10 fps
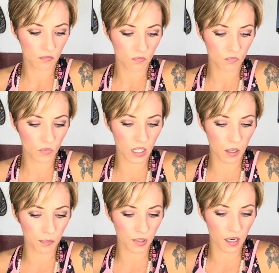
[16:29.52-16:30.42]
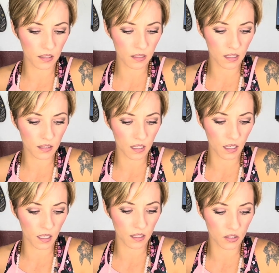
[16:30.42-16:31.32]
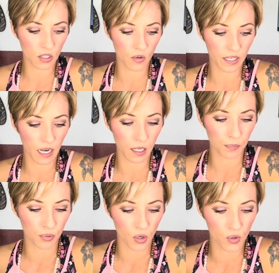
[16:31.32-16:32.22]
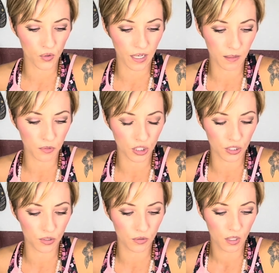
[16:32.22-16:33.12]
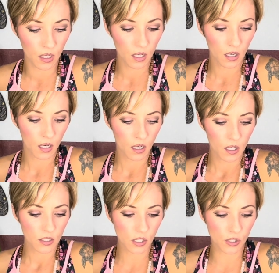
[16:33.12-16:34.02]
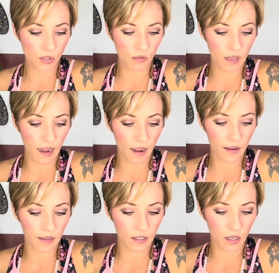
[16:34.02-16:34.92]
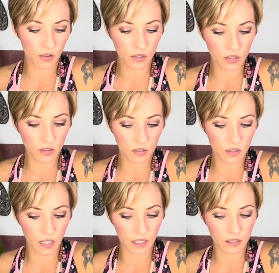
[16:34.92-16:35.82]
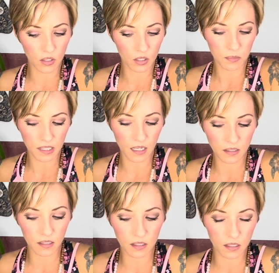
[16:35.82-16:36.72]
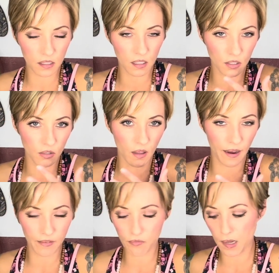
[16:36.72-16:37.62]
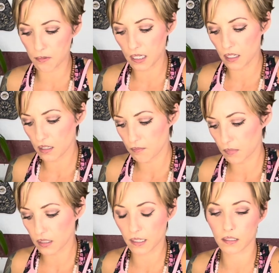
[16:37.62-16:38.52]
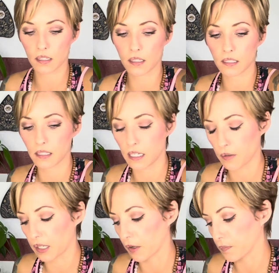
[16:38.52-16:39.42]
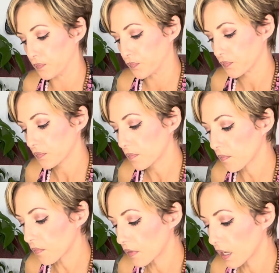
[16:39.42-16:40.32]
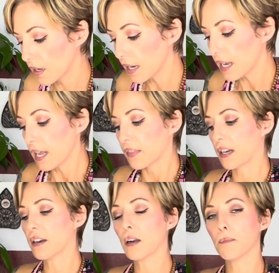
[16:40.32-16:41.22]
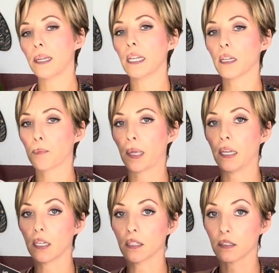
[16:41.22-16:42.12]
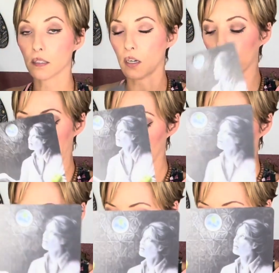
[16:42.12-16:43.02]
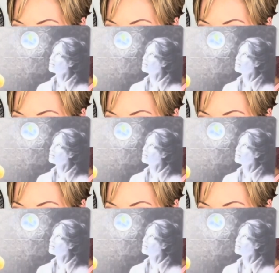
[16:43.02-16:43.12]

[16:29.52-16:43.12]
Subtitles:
Without processing it, so it kind of programmed you to do that in other like circumstances in your life, maybe. But let's see. Here we go. There are many opinions around you.